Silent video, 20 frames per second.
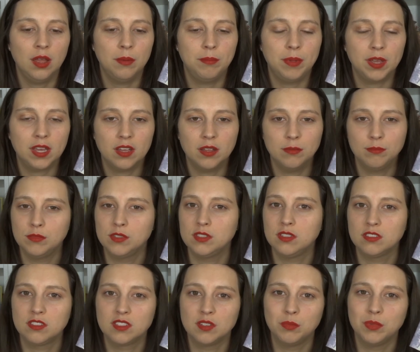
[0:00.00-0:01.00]
becomes
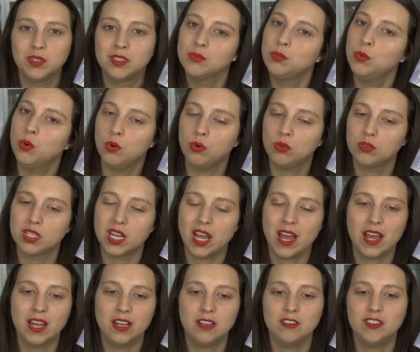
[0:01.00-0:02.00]
someone's ward,
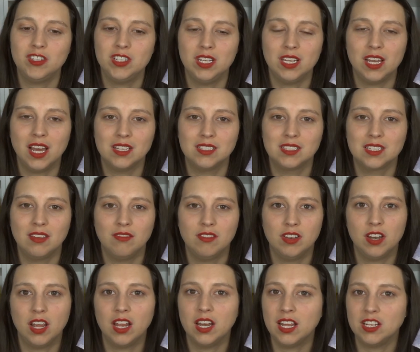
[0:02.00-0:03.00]
and she gets given an